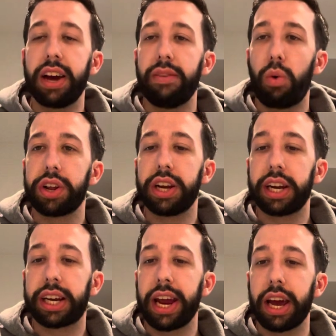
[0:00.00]
I've wanted in
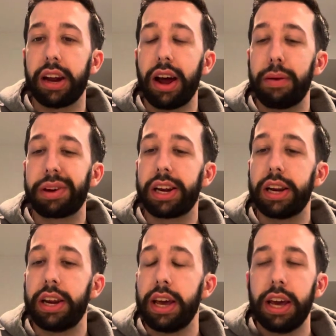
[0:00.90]
a can. I mean,